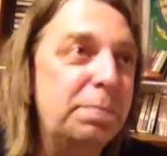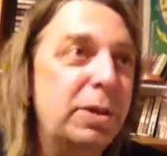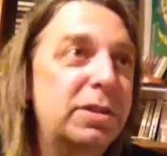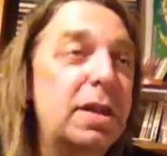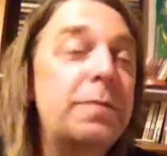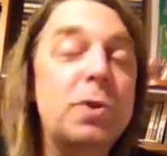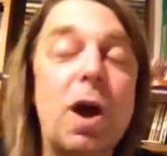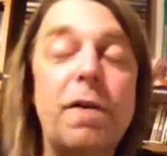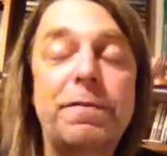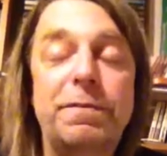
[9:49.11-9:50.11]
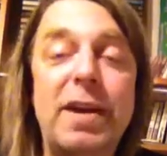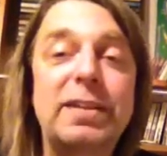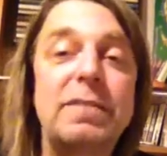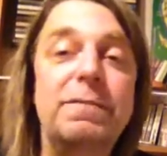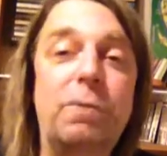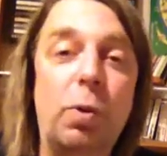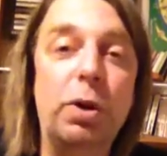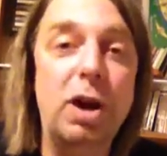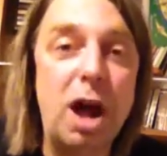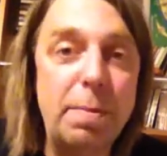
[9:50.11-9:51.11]
But if you are fighting 4
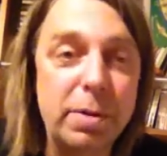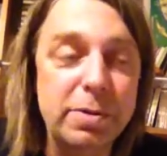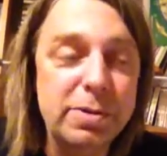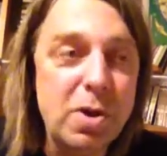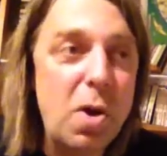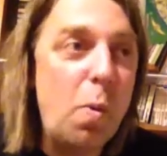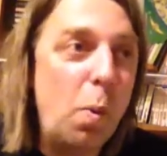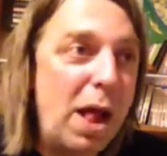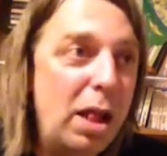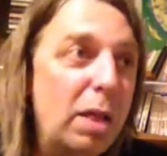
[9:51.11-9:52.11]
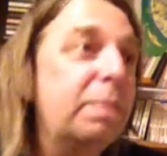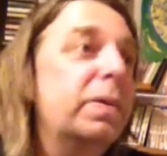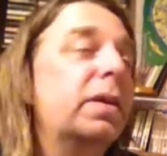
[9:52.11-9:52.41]
goblins, well,